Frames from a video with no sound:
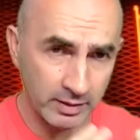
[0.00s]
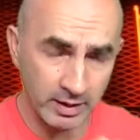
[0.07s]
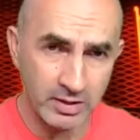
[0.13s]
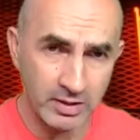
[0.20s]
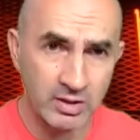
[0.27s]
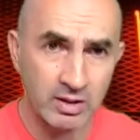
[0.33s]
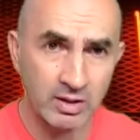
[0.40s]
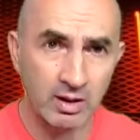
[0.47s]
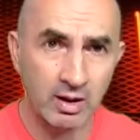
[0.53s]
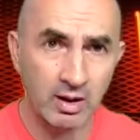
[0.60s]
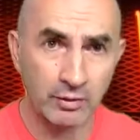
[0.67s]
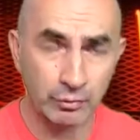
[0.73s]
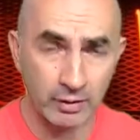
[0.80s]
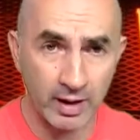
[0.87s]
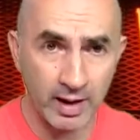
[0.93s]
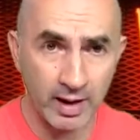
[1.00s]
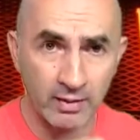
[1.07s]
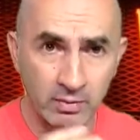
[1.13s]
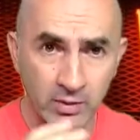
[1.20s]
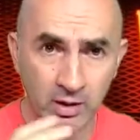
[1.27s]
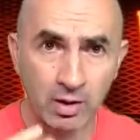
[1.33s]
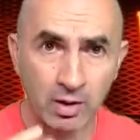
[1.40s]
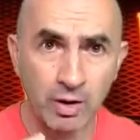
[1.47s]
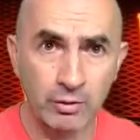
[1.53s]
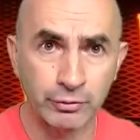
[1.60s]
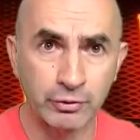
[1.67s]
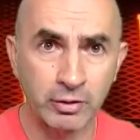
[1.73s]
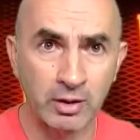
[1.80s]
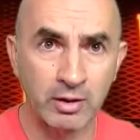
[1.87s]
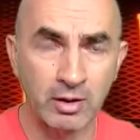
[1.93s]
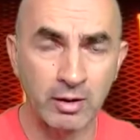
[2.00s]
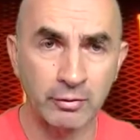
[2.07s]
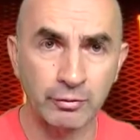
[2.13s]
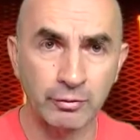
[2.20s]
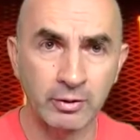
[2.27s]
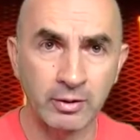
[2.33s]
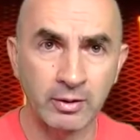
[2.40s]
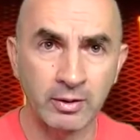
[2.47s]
this life and the afterlife,